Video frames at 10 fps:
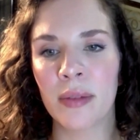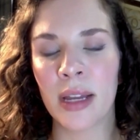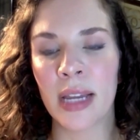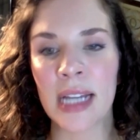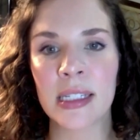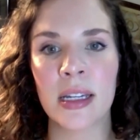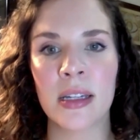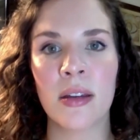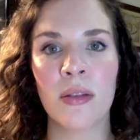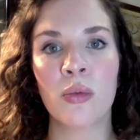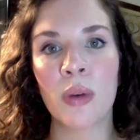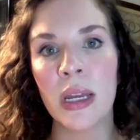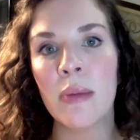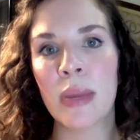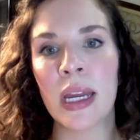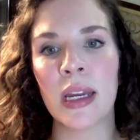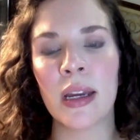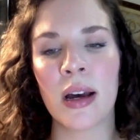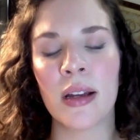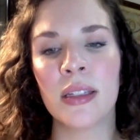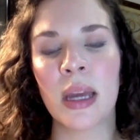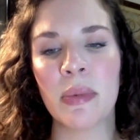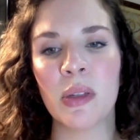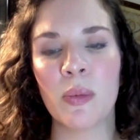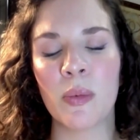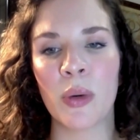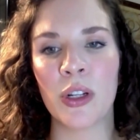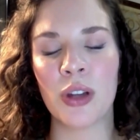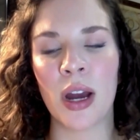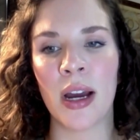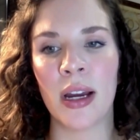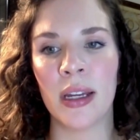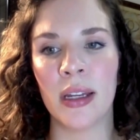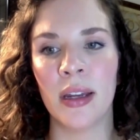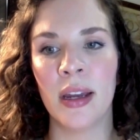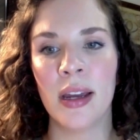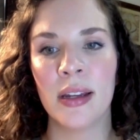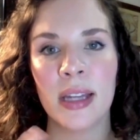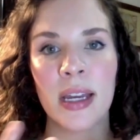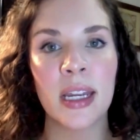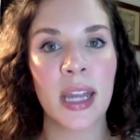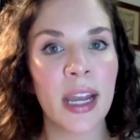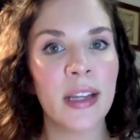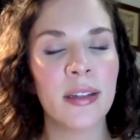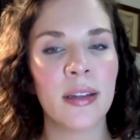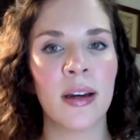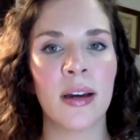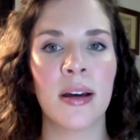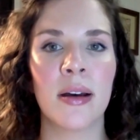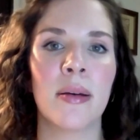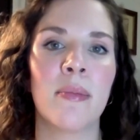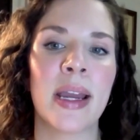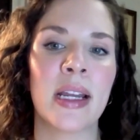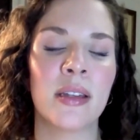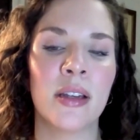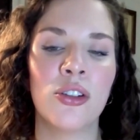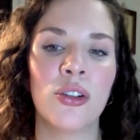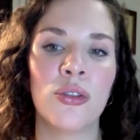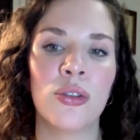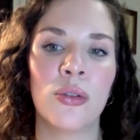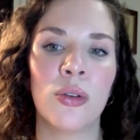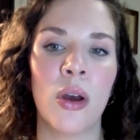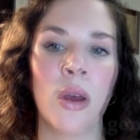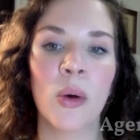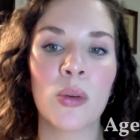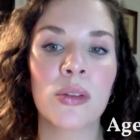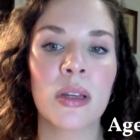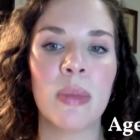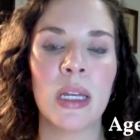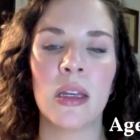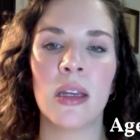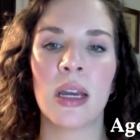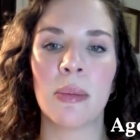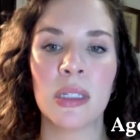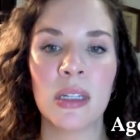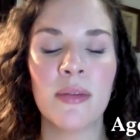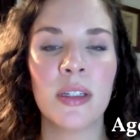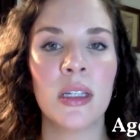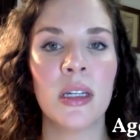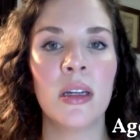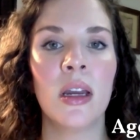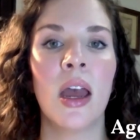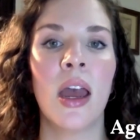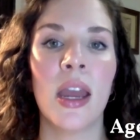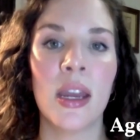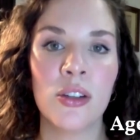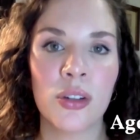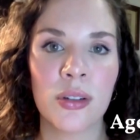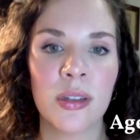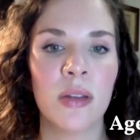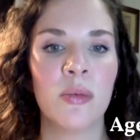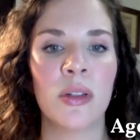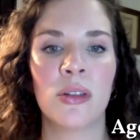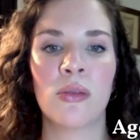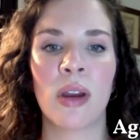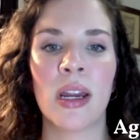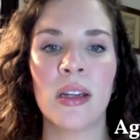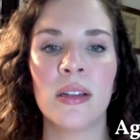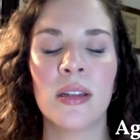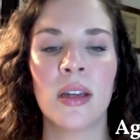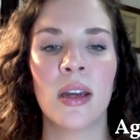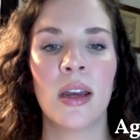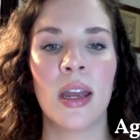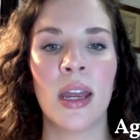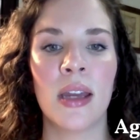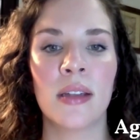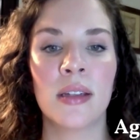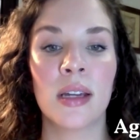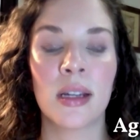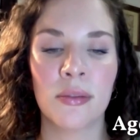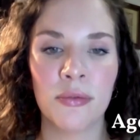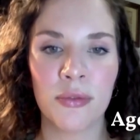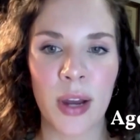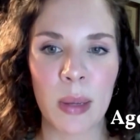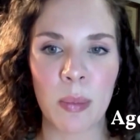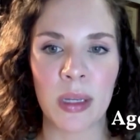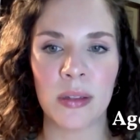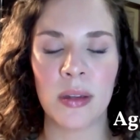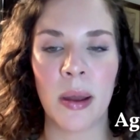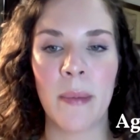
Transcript: elected 3 main concepts which I dedicate my attention to, mostly being captivity, agency, restraint, and confinement.